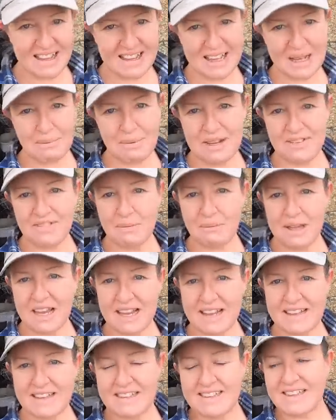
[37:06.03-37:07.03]
little bit of a
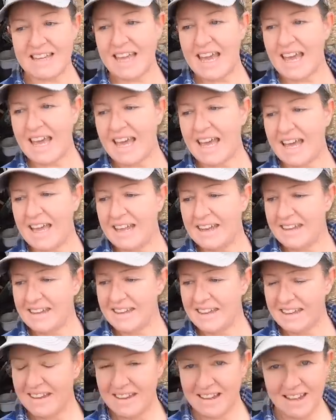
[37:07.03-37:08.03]
mix,
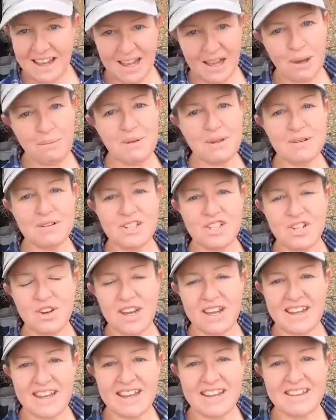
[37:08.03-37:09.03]
and I hope you
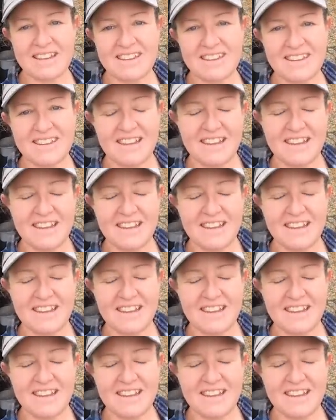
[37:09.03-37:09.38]
enjoyed it.